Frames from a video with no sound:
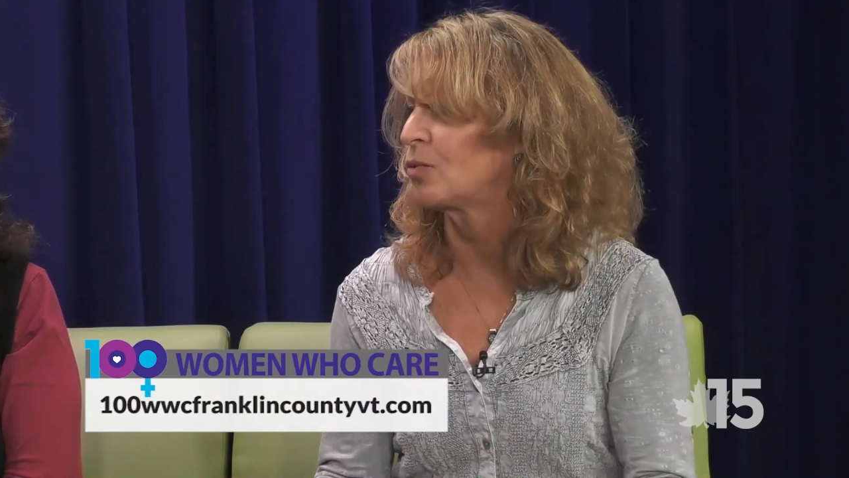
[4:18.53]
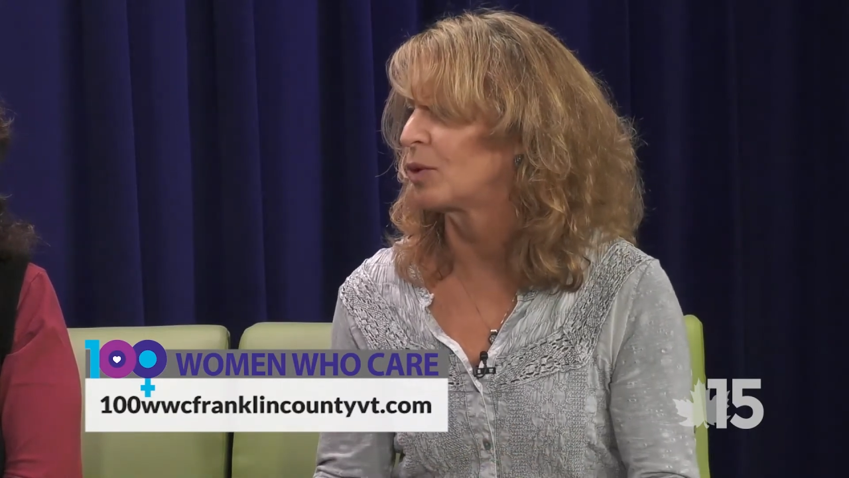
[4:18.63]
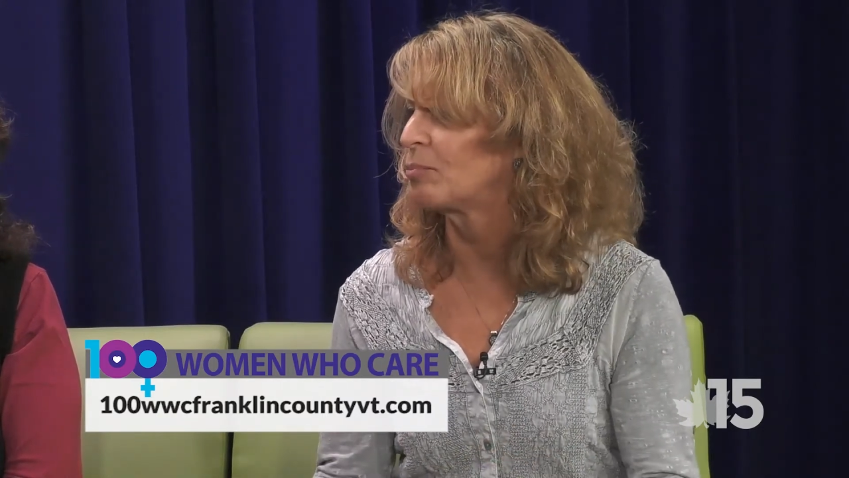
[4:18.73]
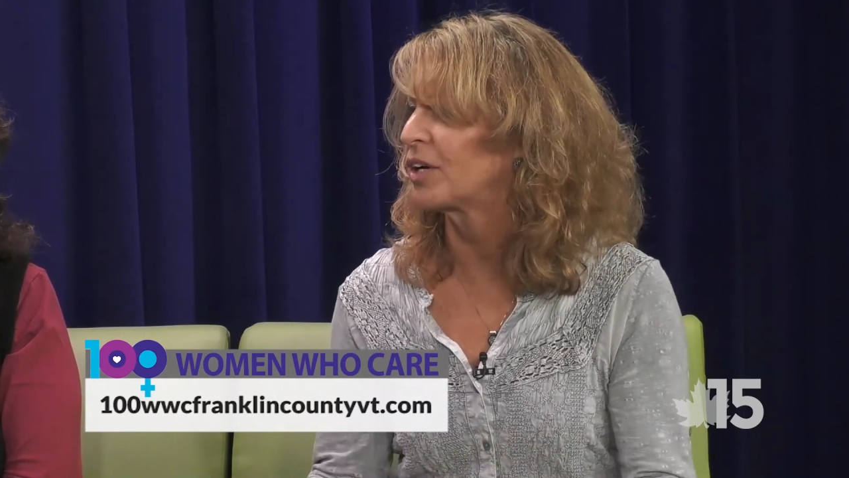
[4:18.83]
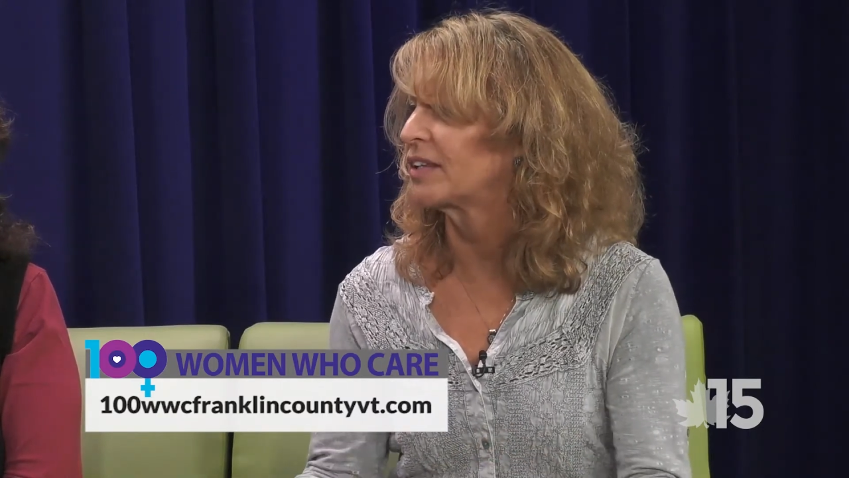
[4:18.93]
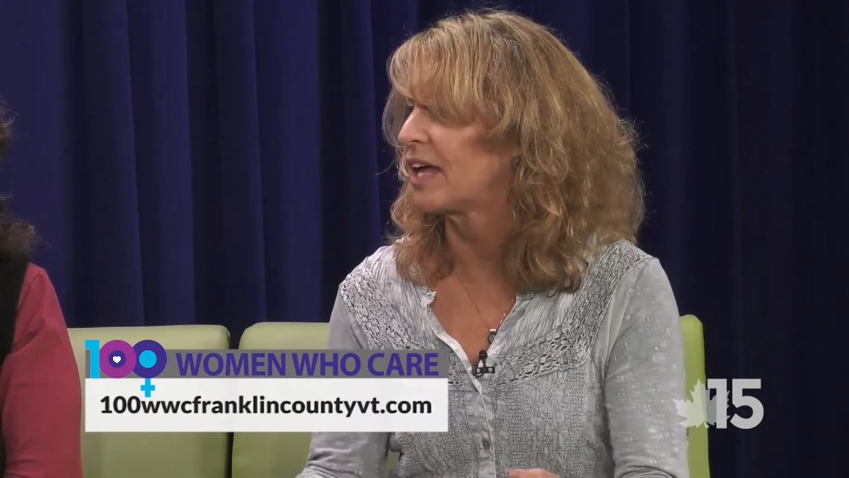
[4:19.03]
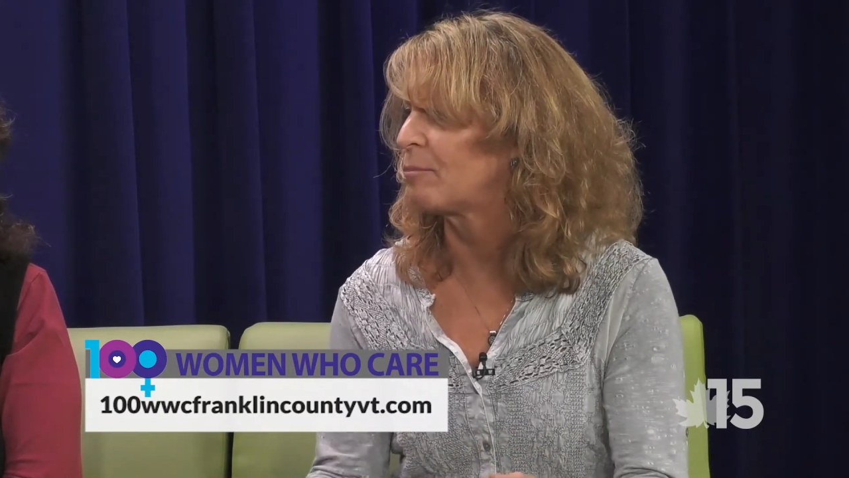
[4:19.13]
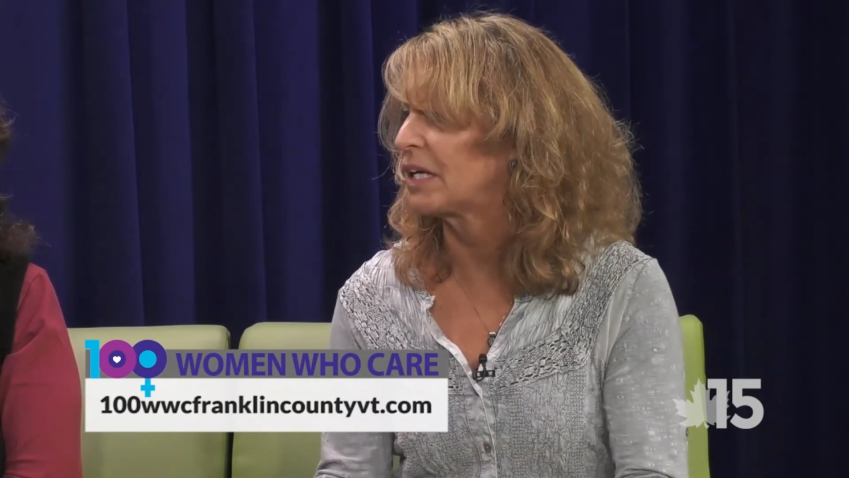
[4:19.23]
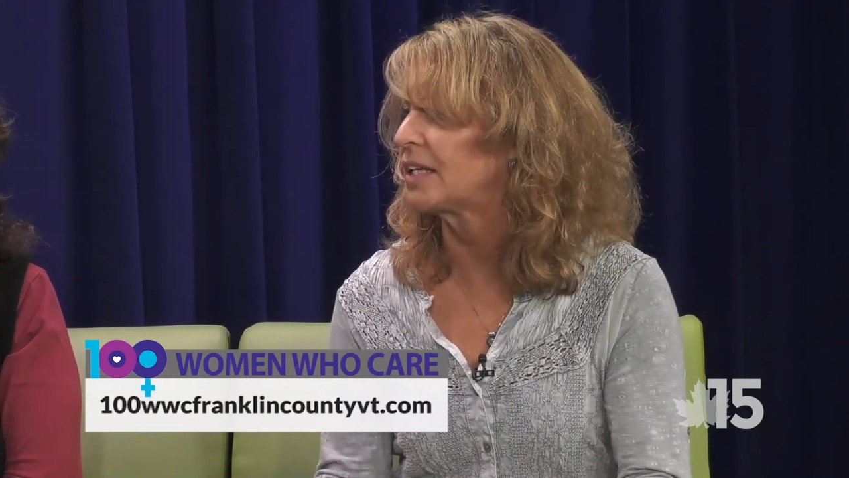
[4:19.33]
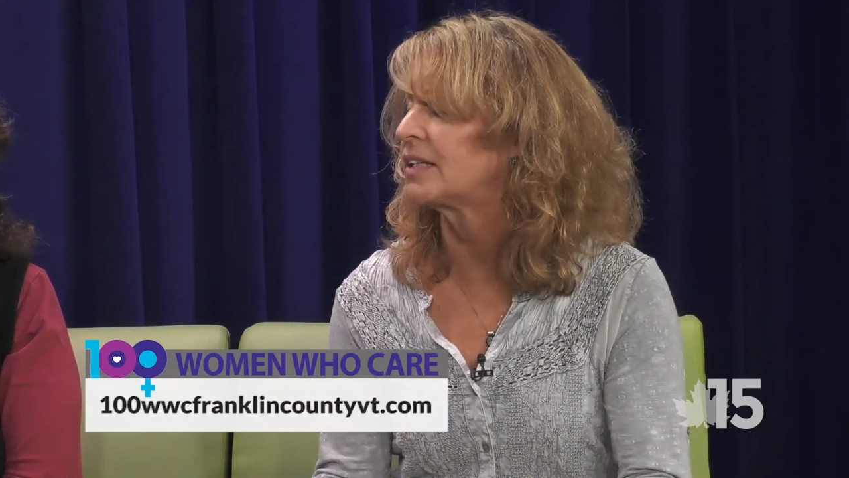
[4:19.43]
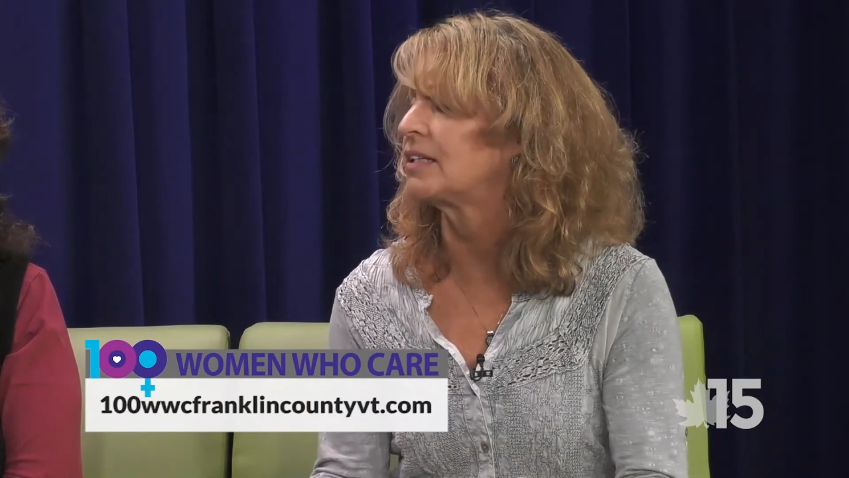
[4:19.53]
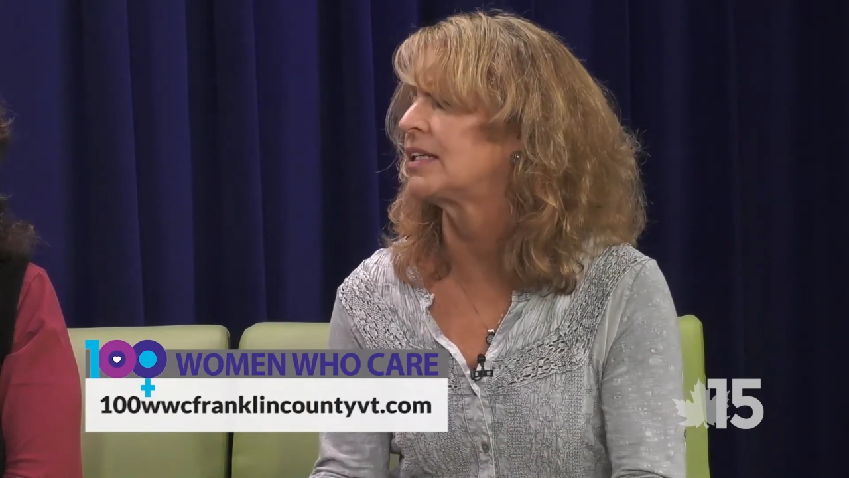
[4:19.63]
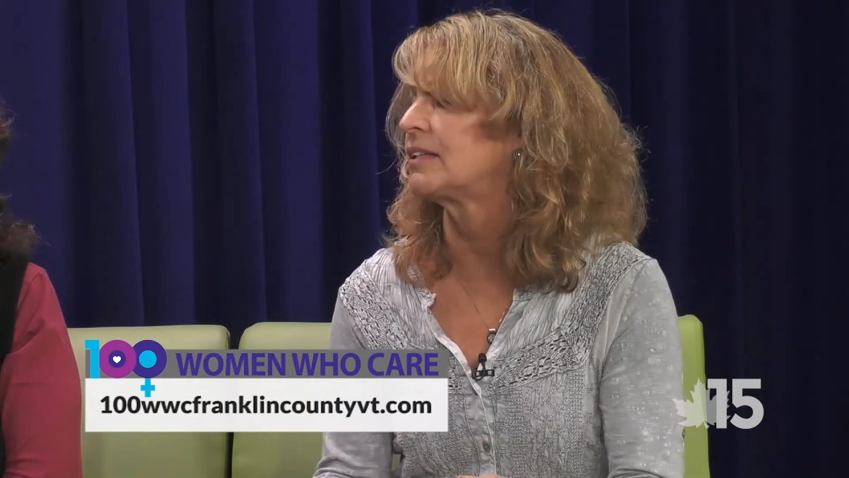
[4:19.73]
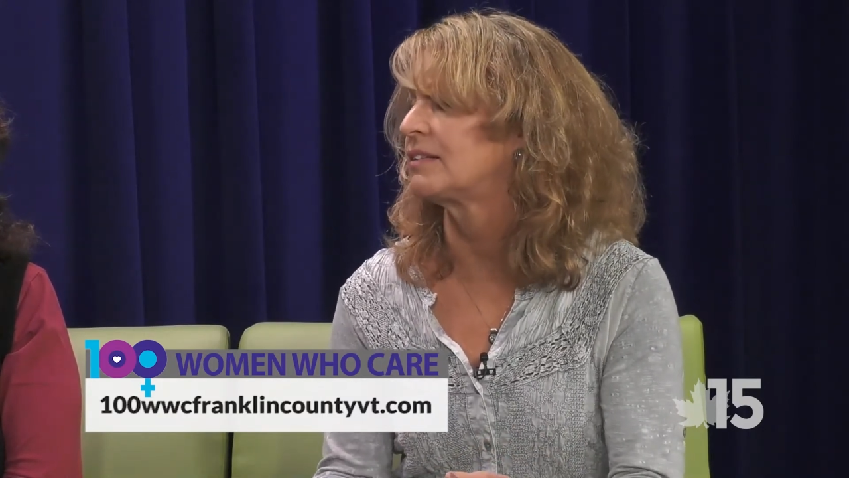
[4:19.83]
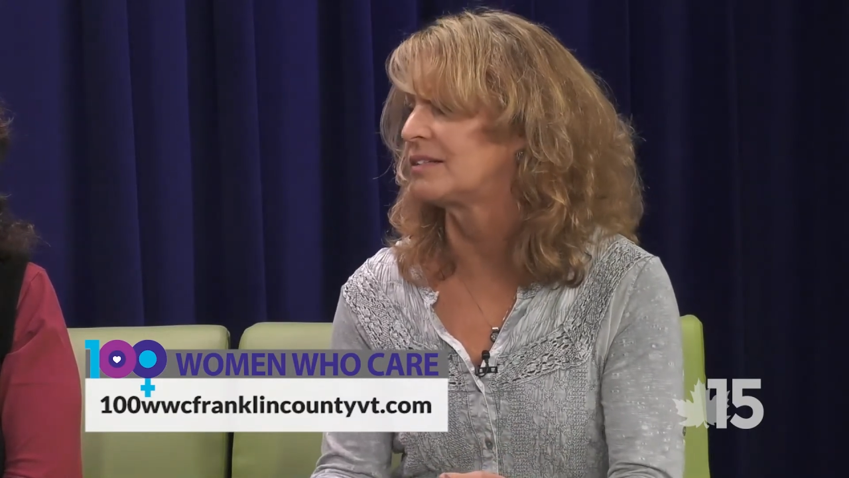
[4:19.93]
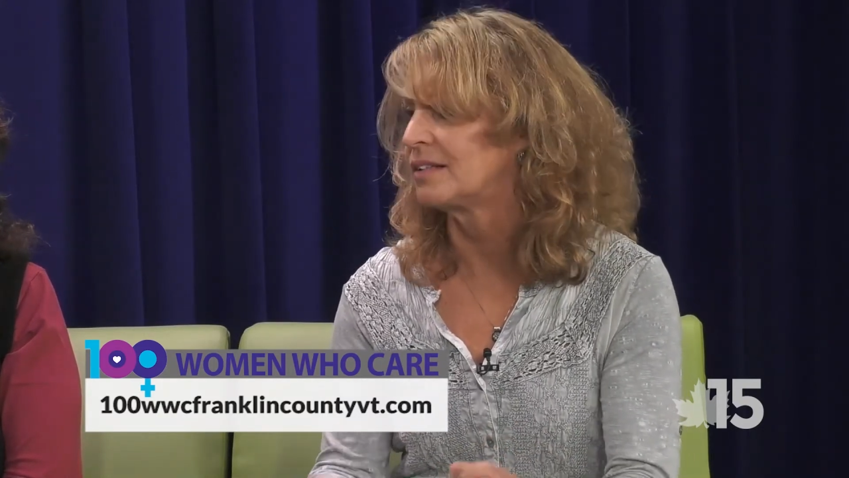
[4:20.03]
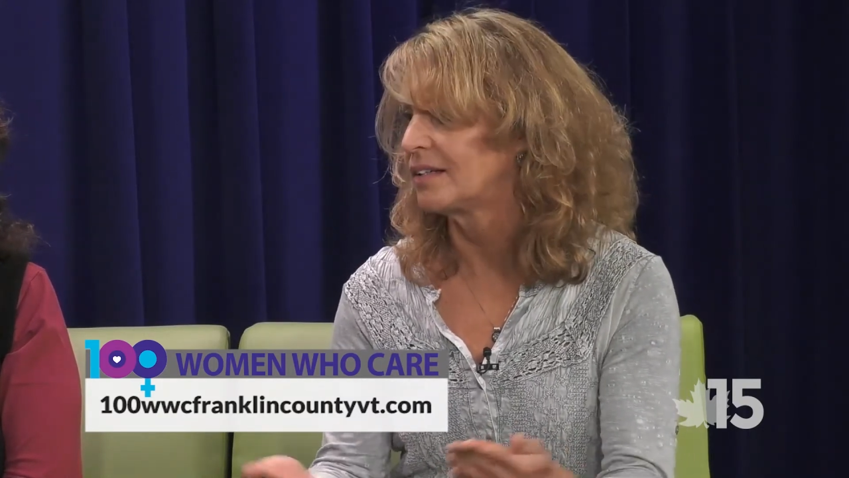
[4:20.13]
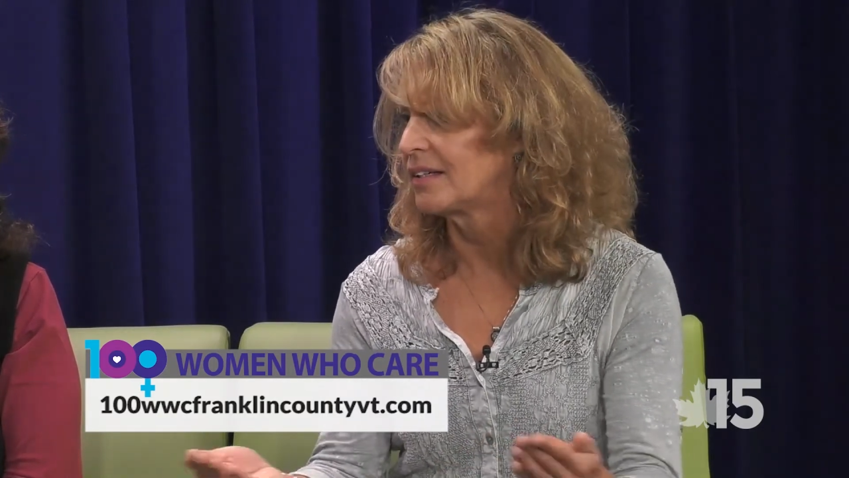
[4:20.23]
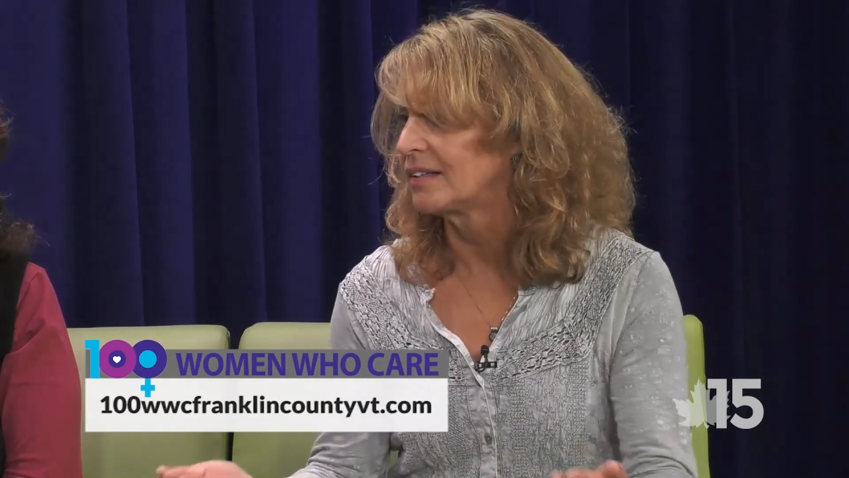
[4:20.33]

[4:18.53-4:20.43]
We bring them in and